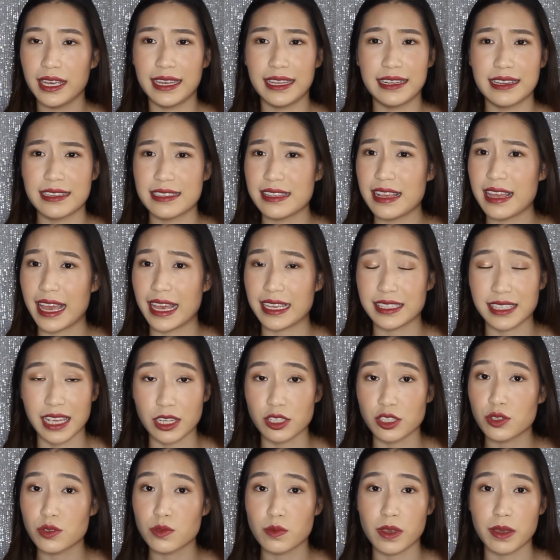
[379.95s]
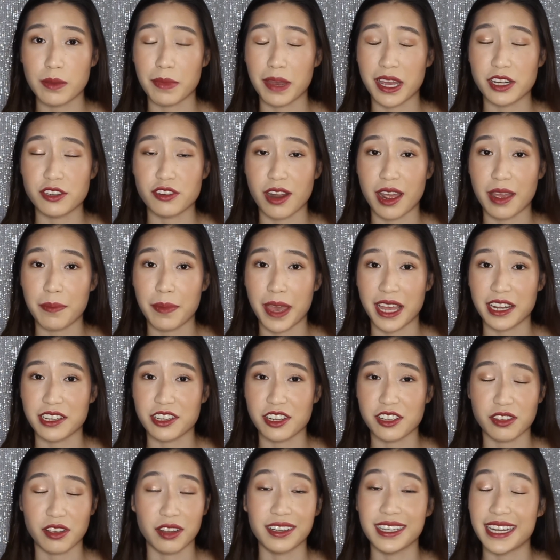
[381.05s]
it doesn't accentuate my dry
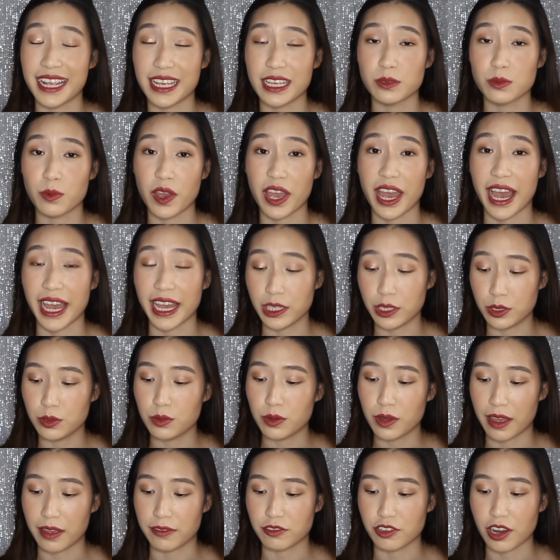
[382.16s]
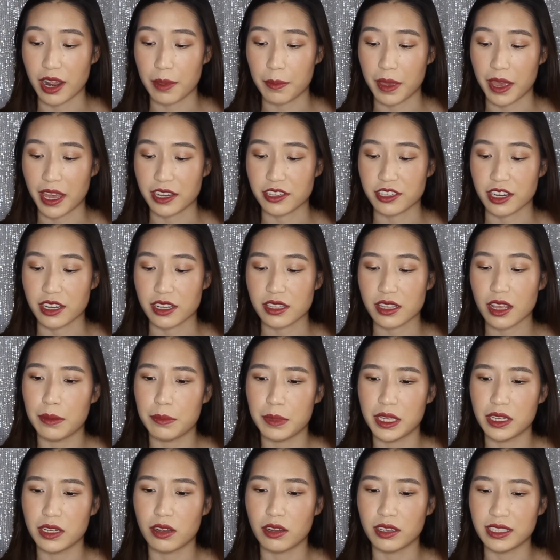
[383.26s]
patches on days where I do have dry patches. I
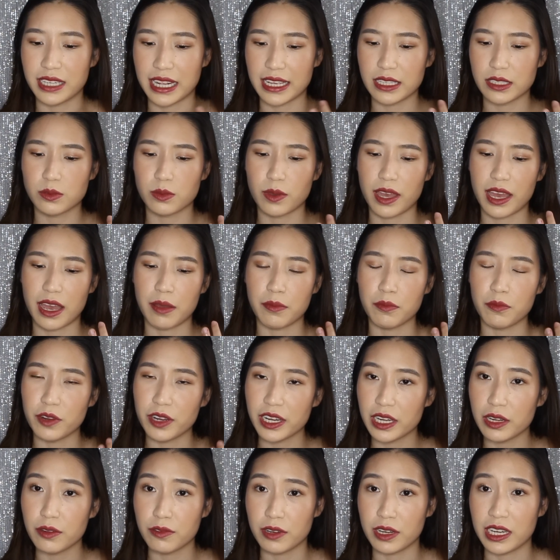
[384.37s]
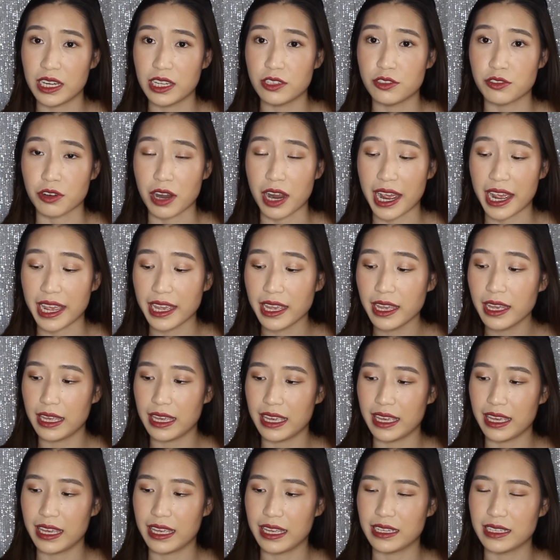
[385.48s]
mean, on days where I'm really dry,
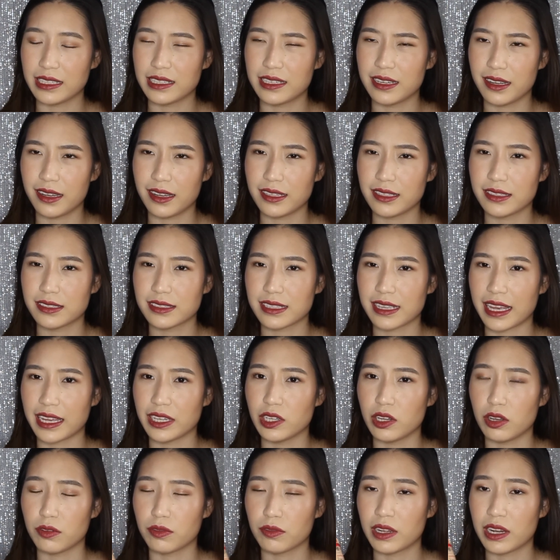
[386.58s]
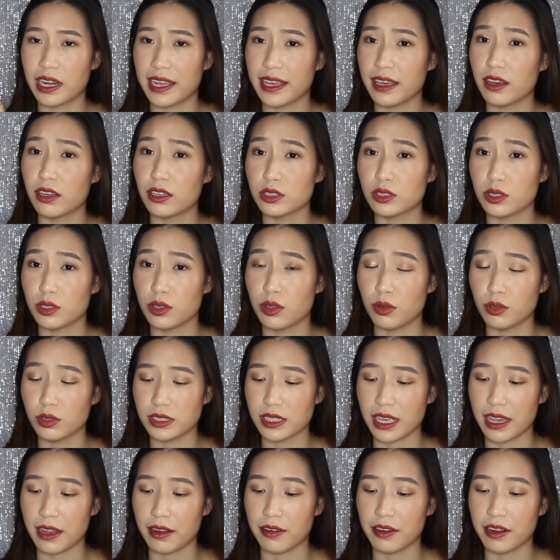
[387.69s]
it does kind of cling onto those
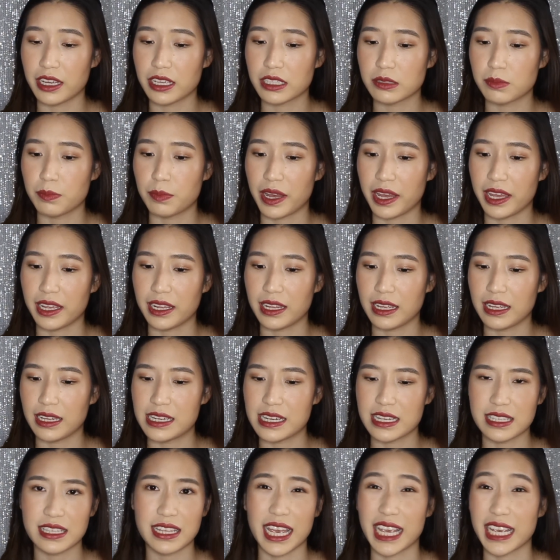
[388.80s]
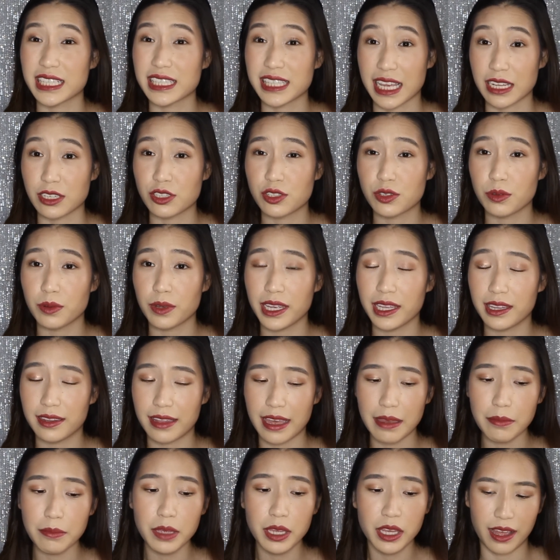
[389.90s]
areas, but it doesn't accentuate
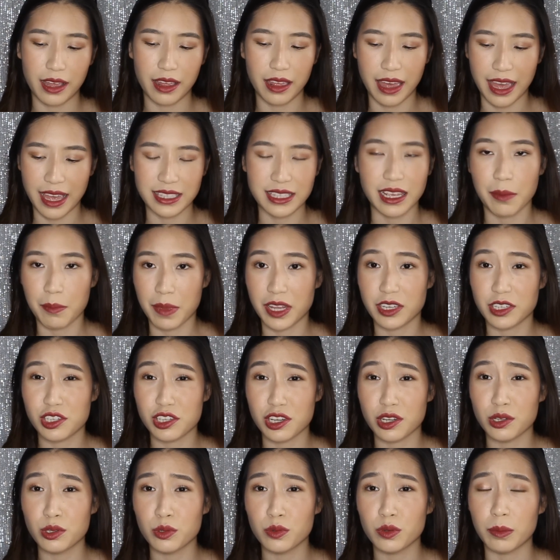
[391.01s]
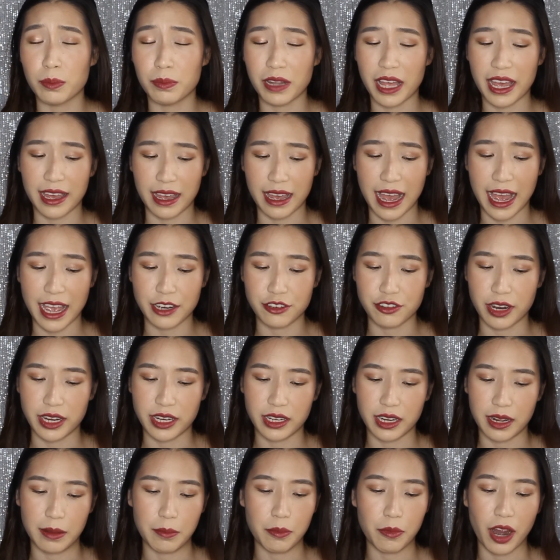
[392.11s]
them. As I mentioned, do apply a
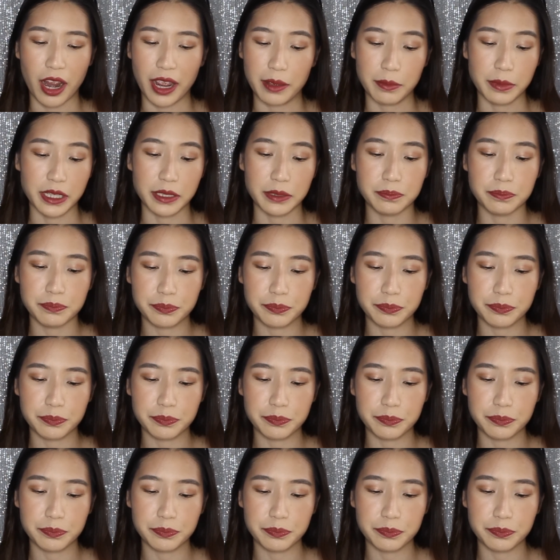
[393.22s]
hydrating primer.